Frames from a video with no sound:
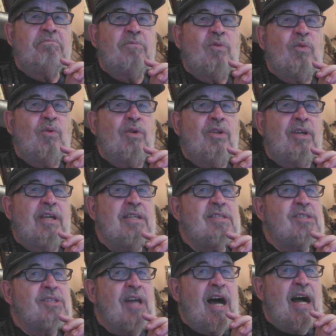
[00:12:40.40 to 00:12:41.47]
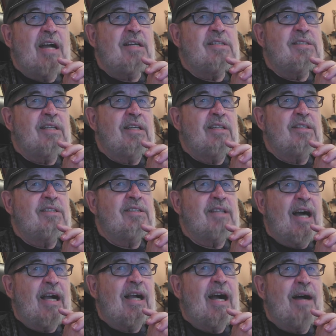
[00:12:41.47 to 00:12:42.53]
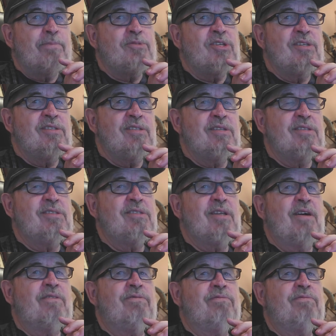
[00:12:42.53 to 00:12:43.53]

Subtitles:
When you get stocks and stock options and stuff,